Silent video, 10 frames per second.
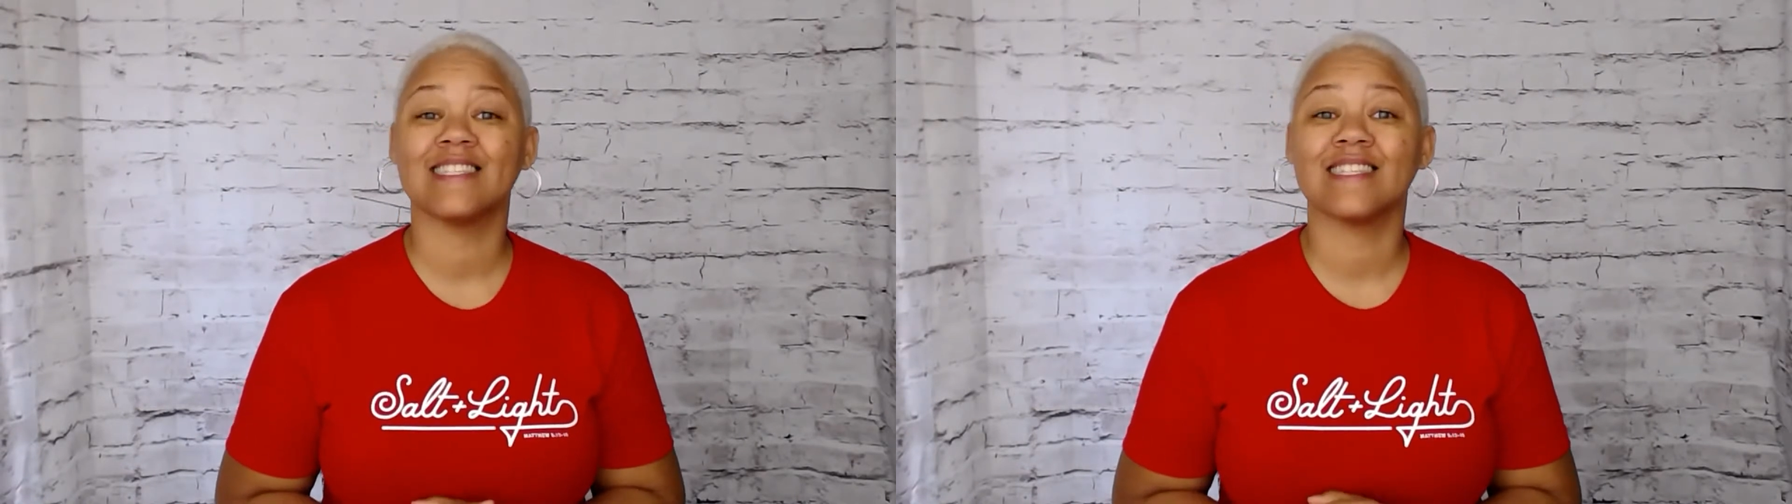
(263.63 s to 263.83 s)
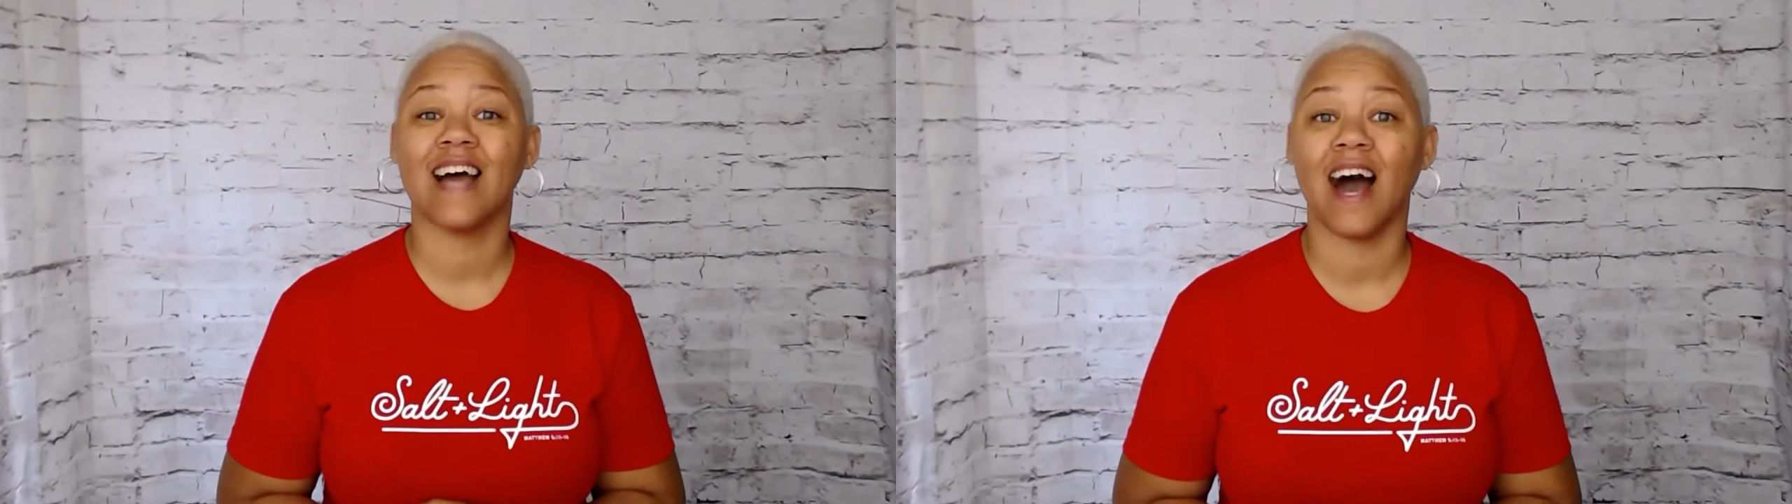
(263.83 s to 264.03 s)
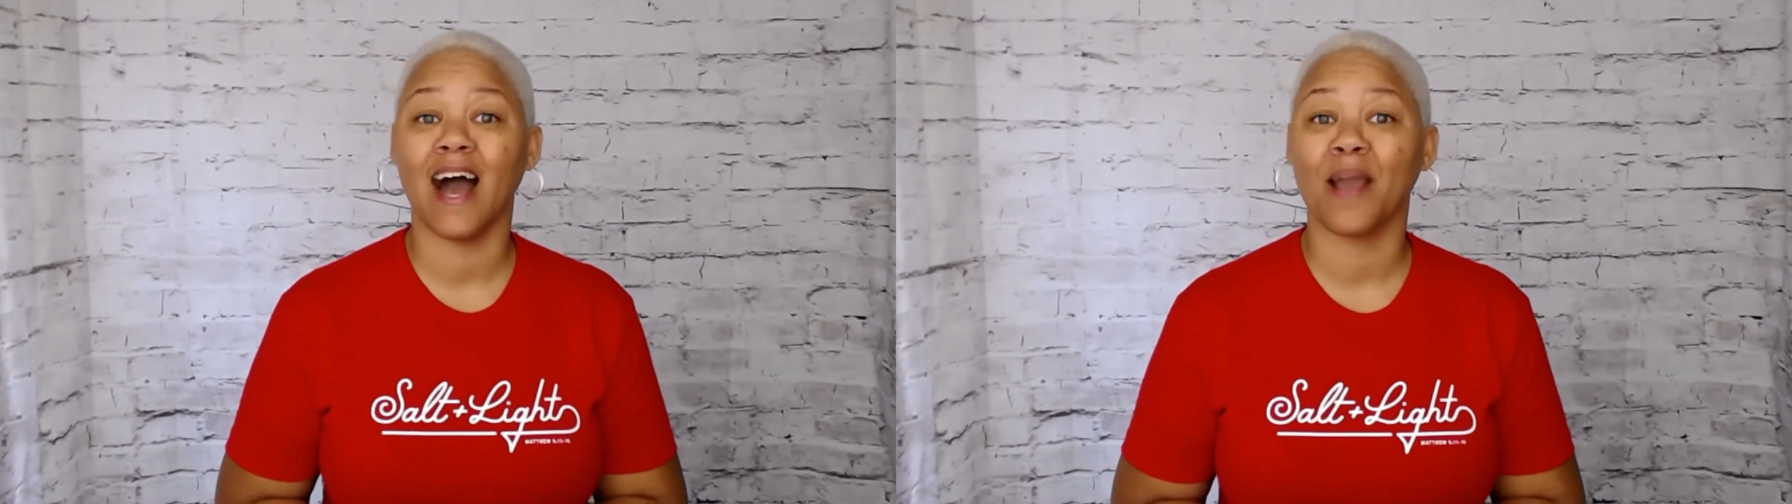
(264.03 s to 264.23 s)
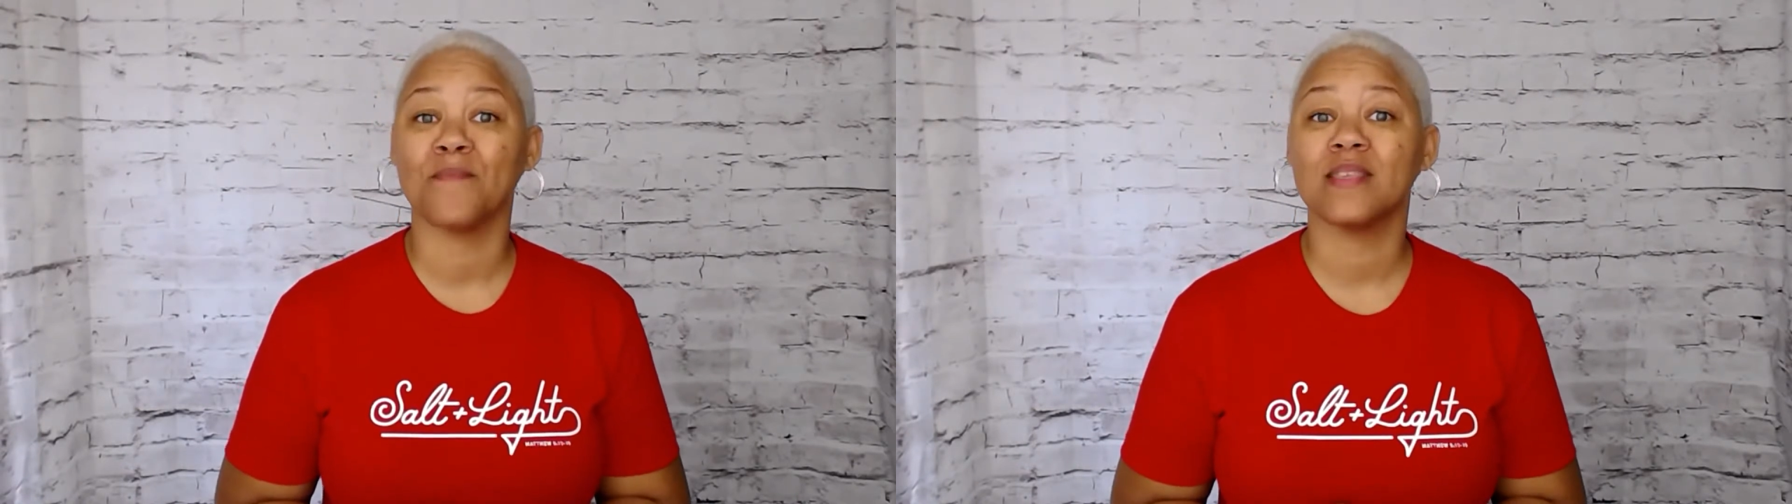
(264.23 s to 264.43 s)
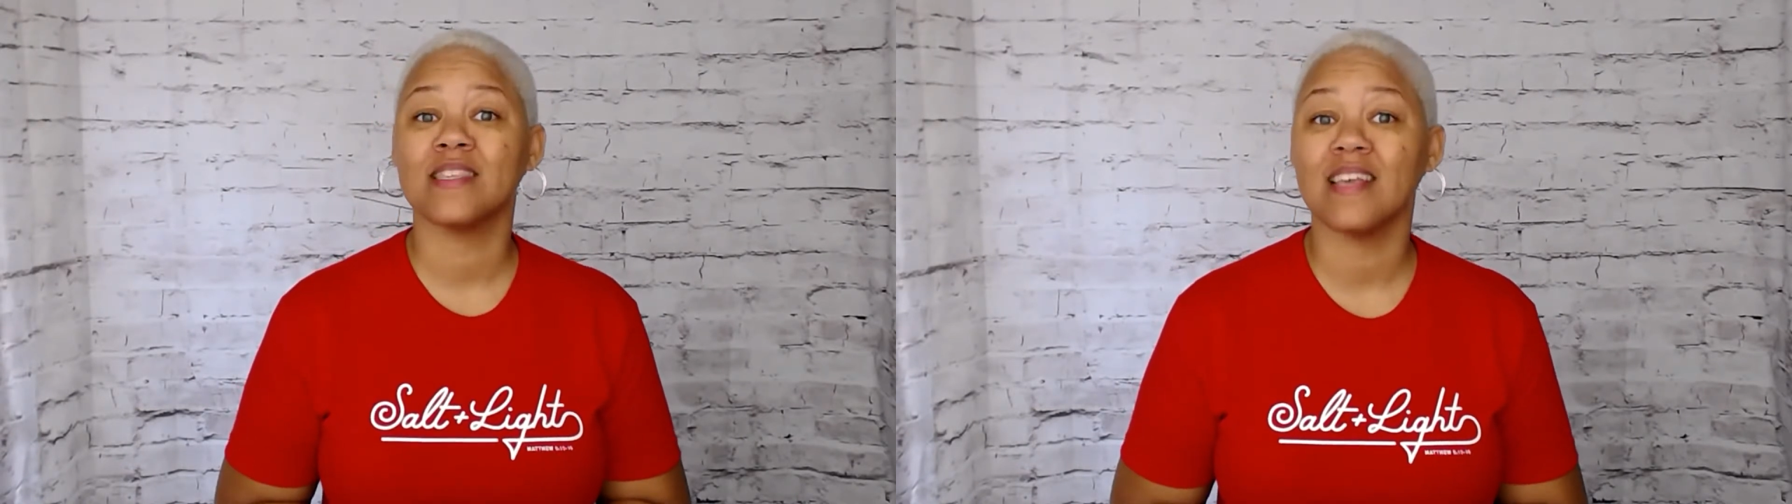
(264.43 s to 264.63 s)
time
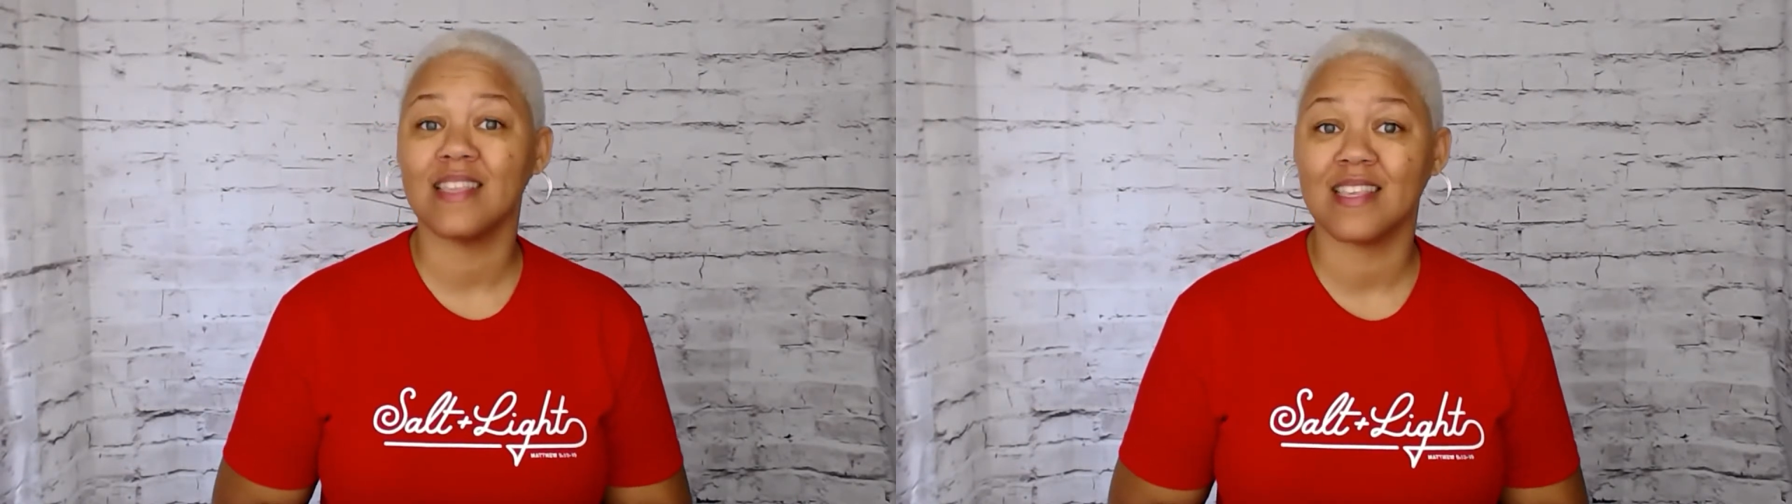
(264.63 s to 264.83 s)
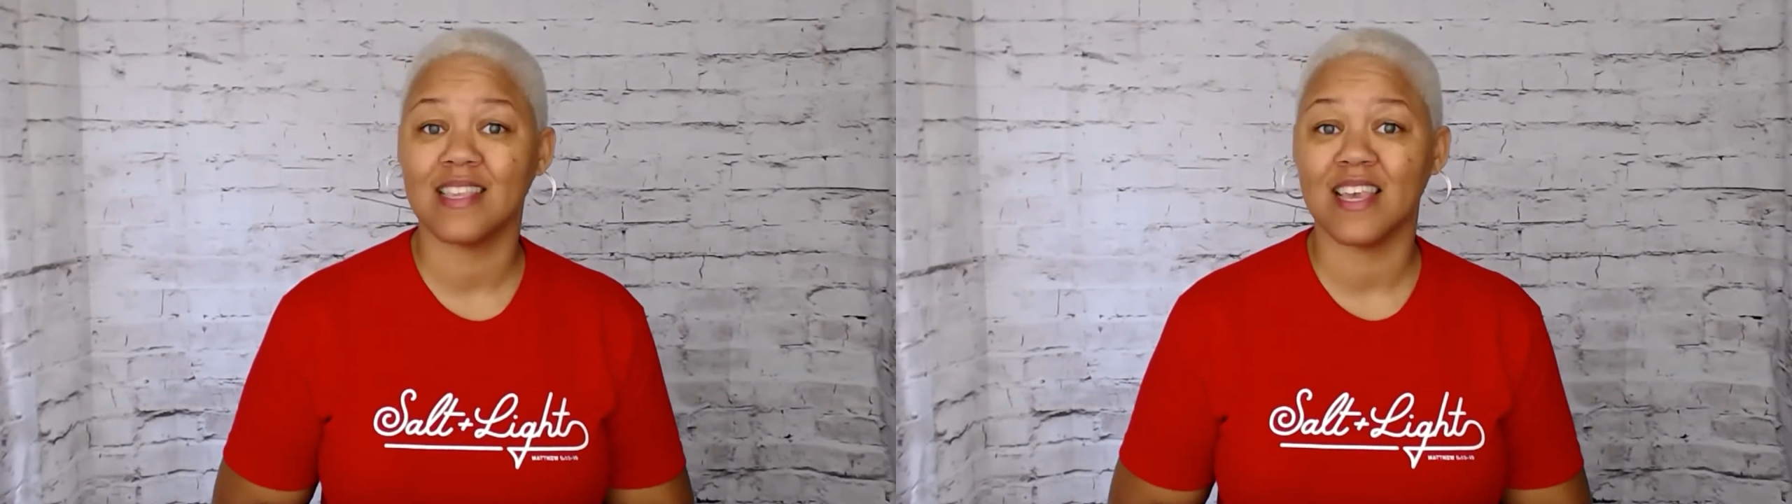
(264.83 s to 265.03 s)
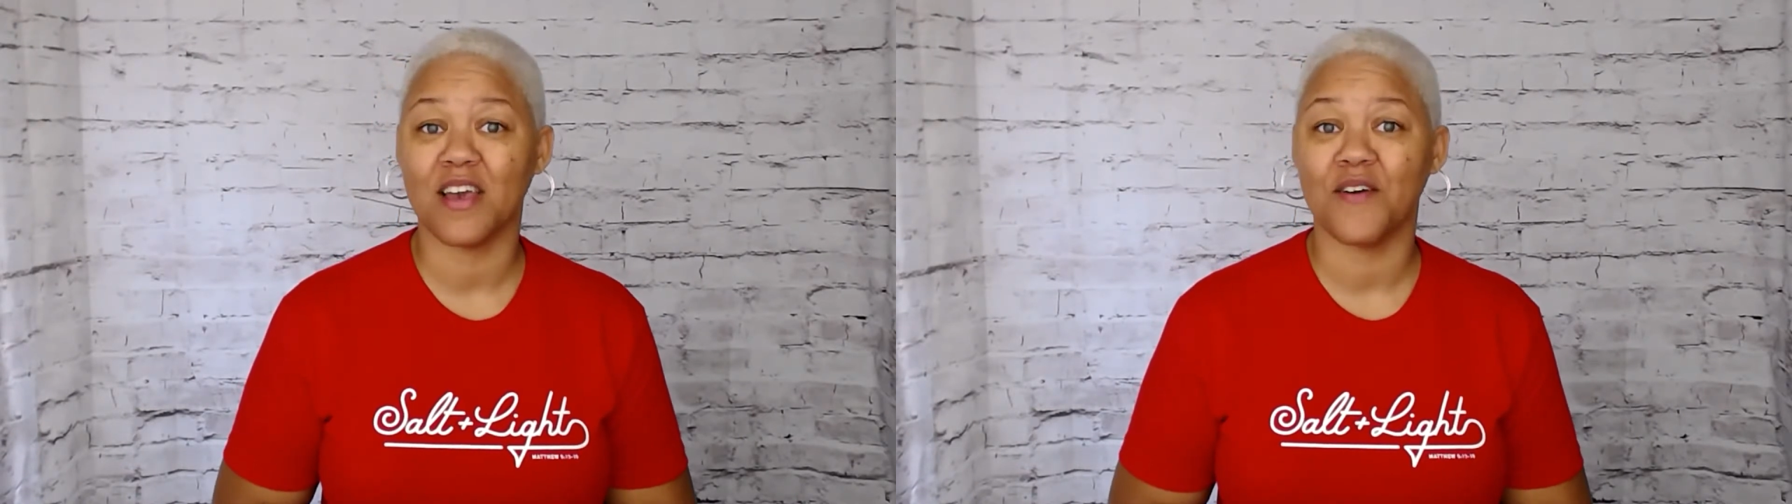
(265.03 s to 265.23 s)
sensitive.